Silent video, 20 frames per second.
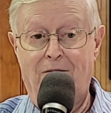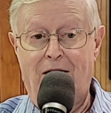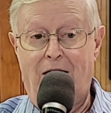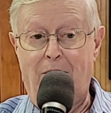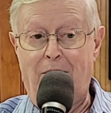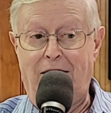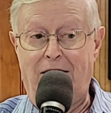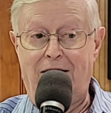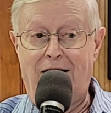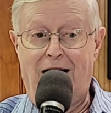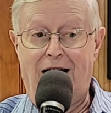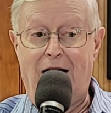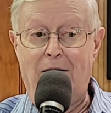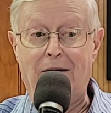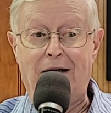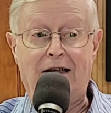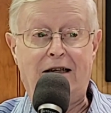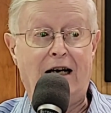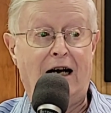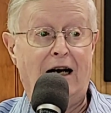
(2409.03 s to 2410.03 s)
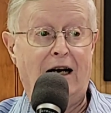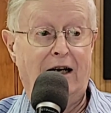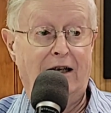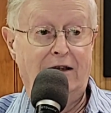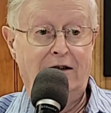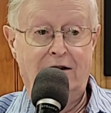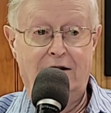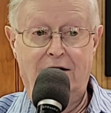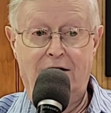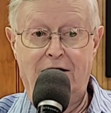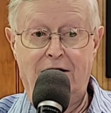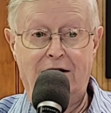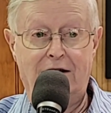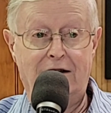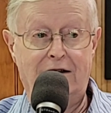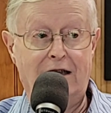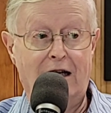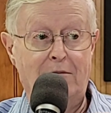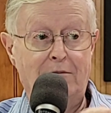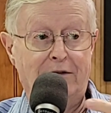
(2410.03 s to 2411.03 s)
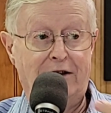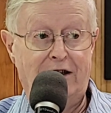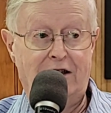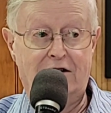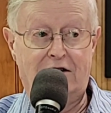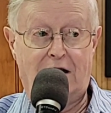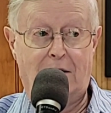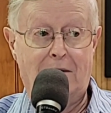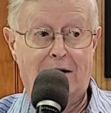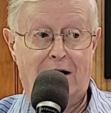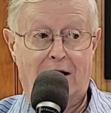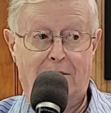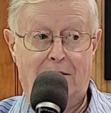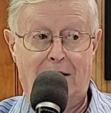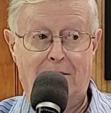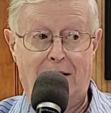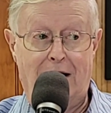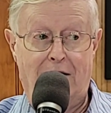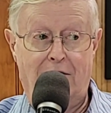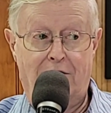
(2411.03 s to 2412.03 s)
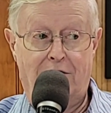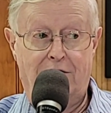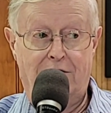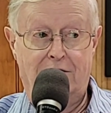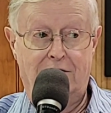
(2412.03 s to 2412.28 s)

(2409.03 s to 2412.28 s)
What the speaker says: I mean, I'm a guy, dumb things come out of my mouth.